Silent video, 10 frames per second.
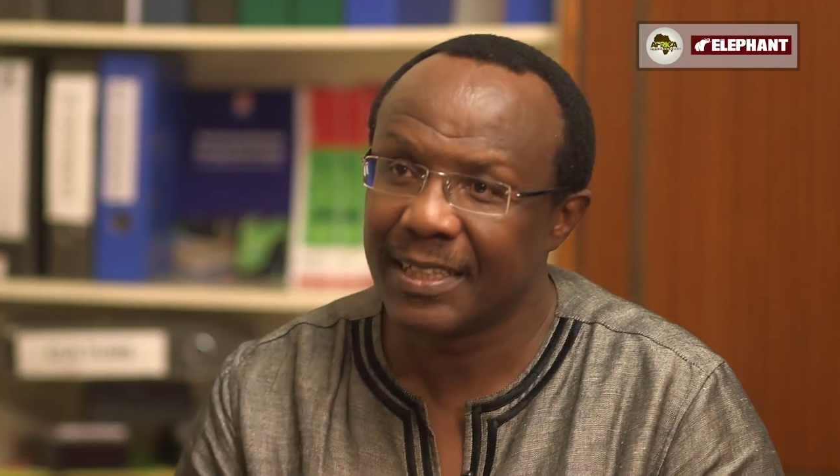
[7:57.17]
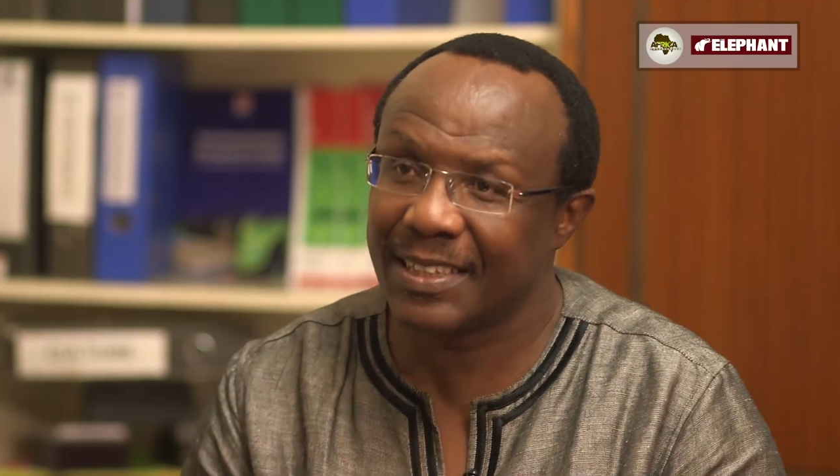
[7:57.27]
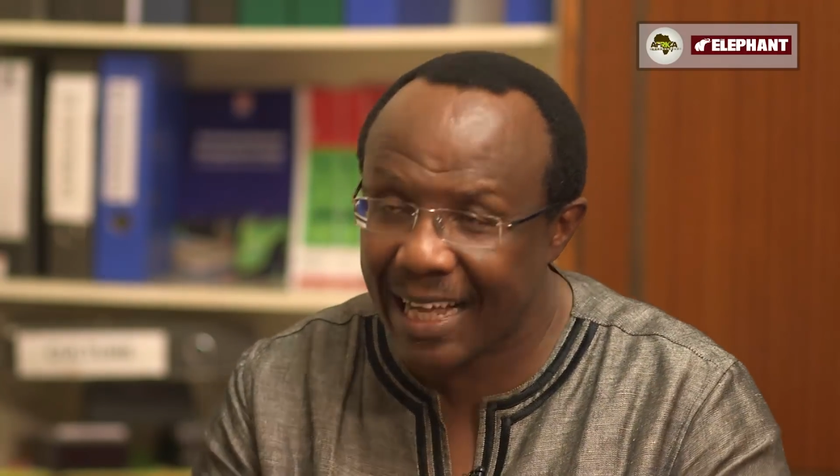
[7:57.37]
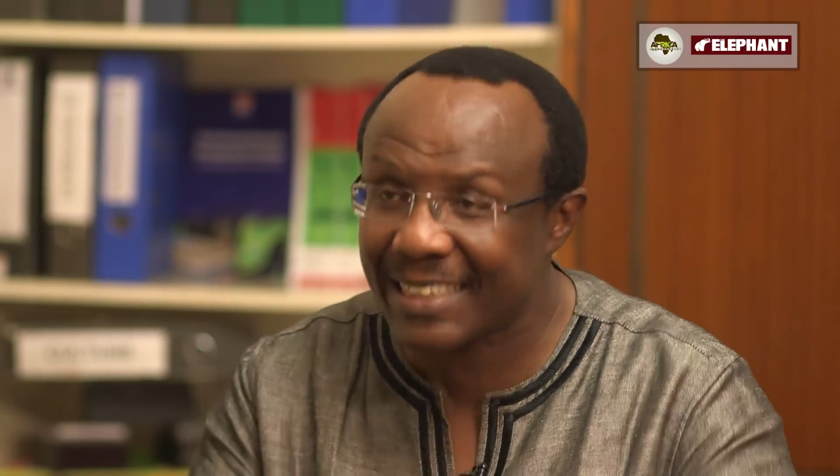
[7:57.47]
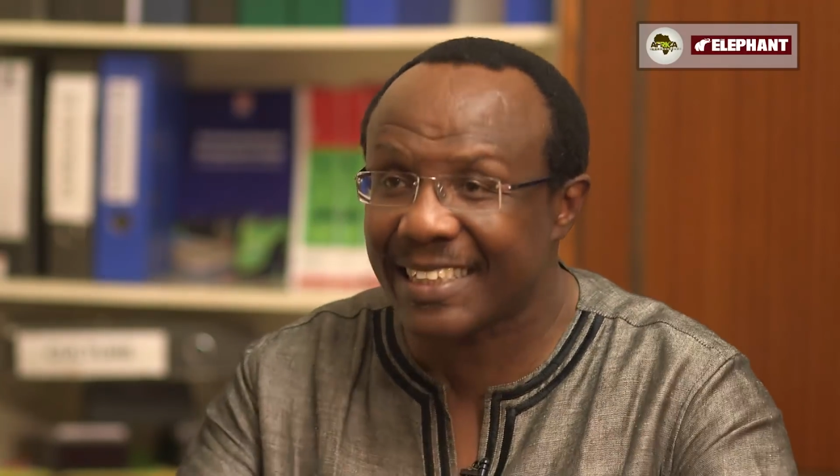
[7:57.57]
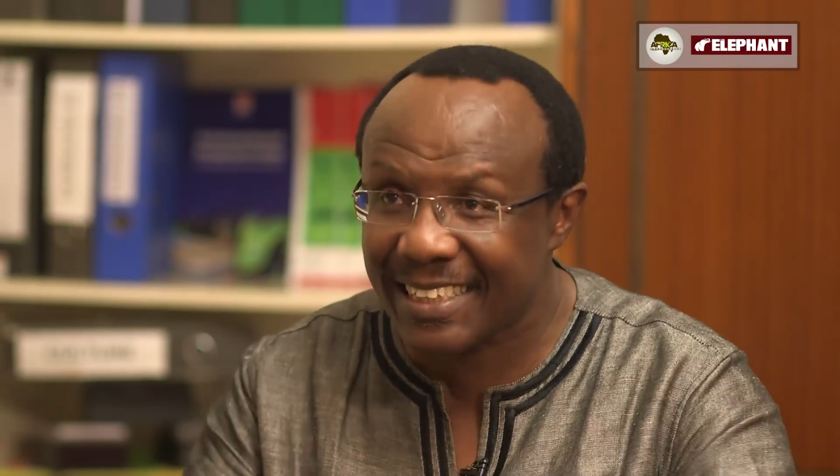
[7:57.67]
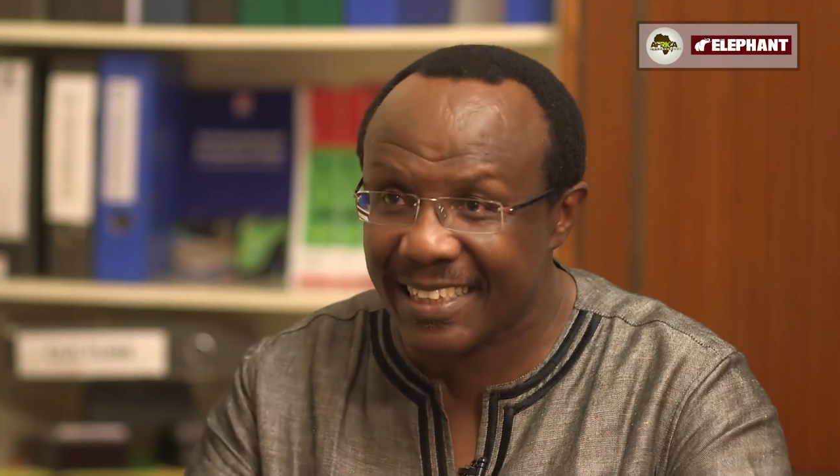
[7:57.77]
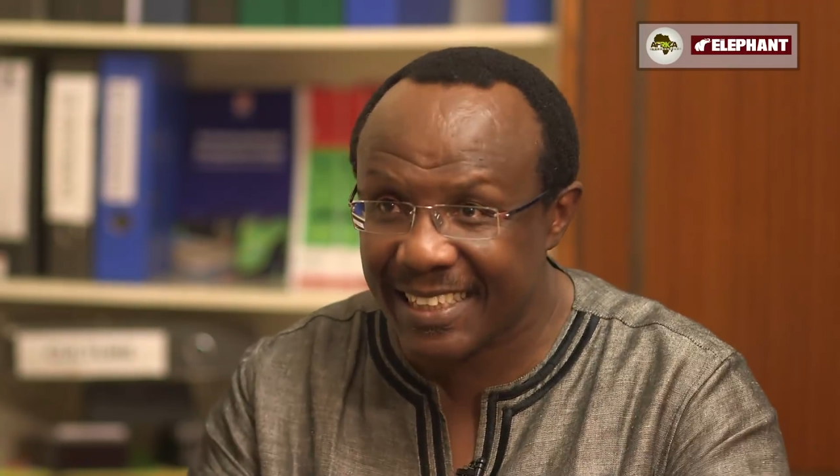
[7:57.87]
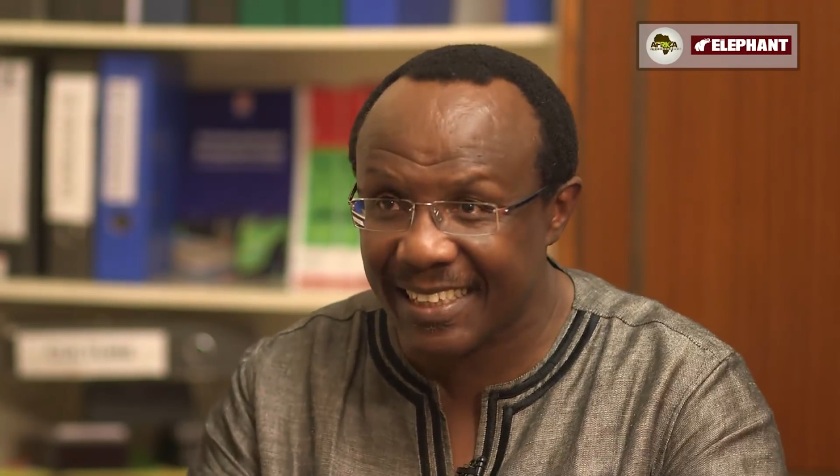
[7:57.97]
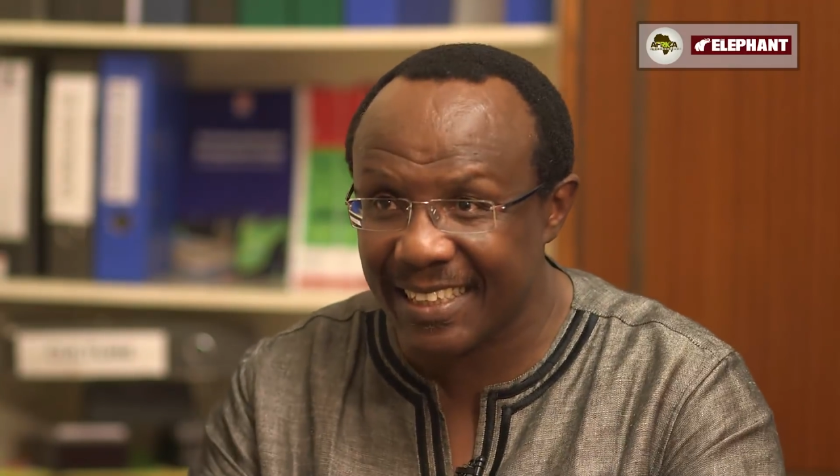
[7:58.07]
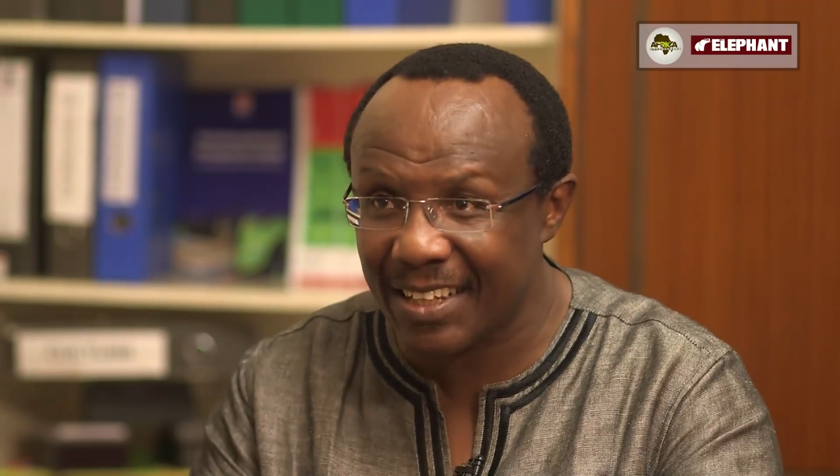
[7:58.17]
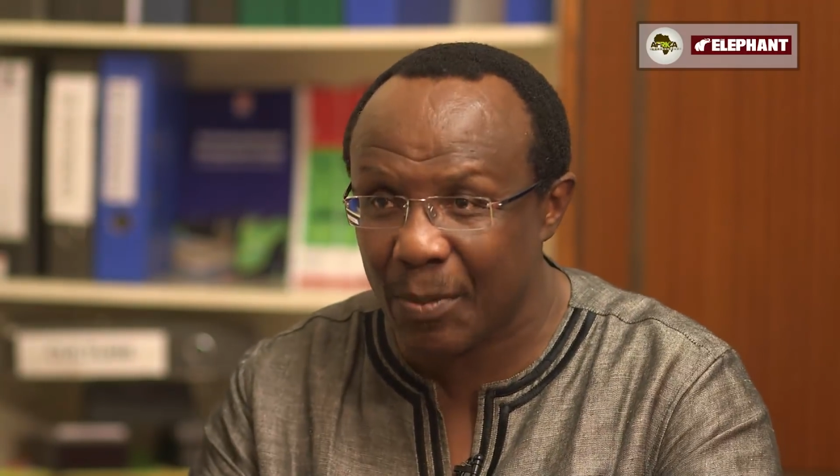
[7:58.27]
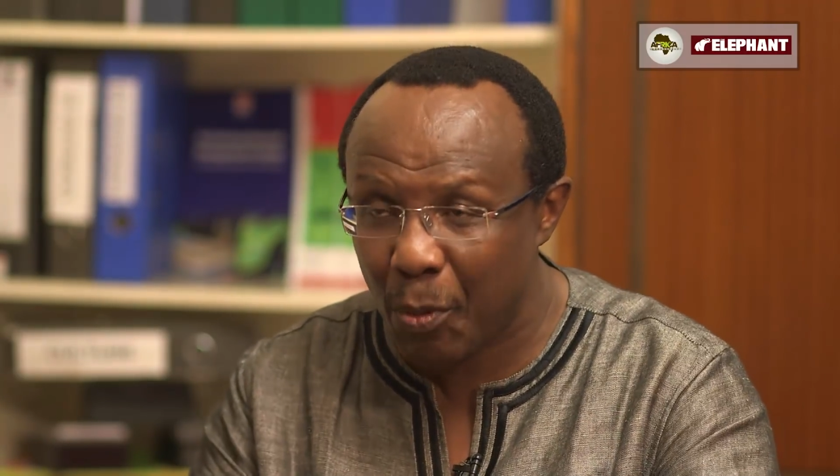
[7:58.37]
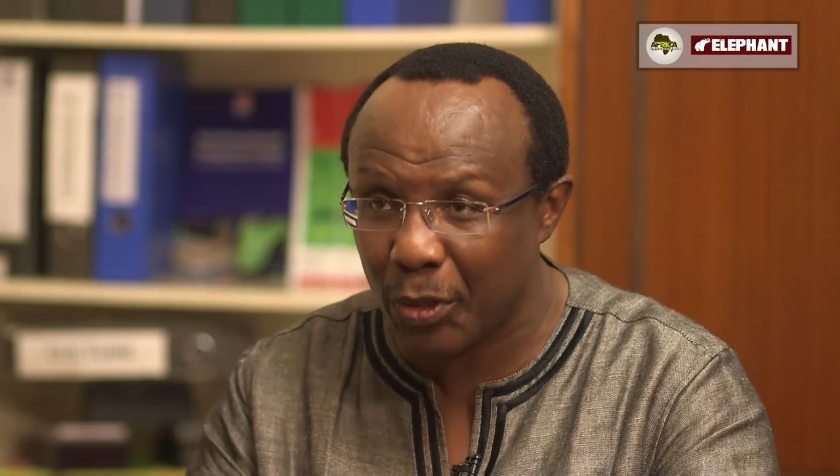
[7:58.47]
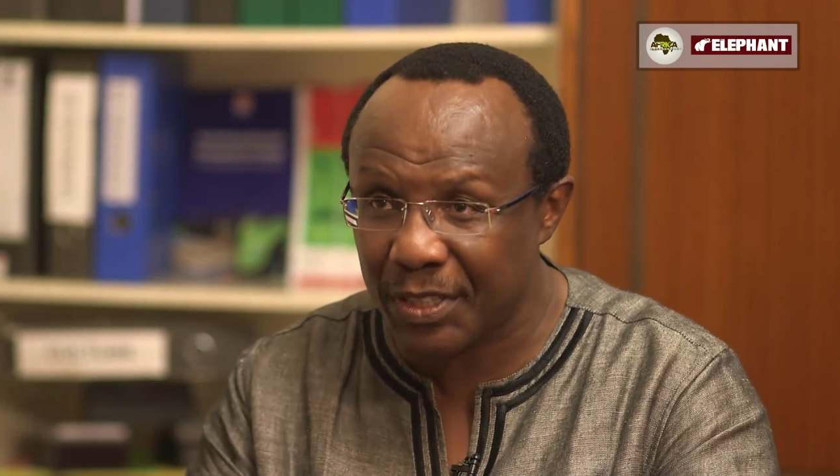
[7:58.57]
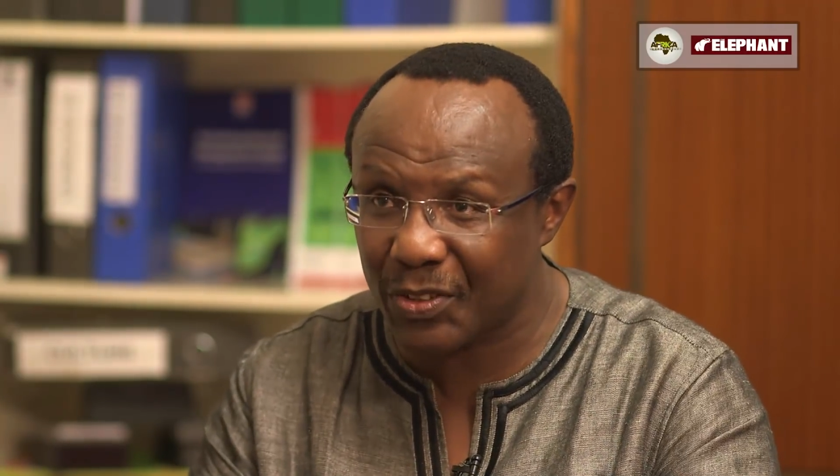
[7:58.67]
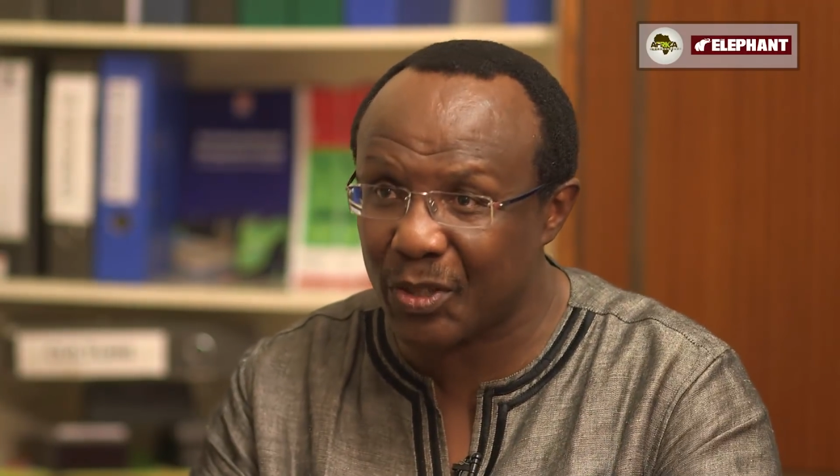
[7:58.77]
That's the politics.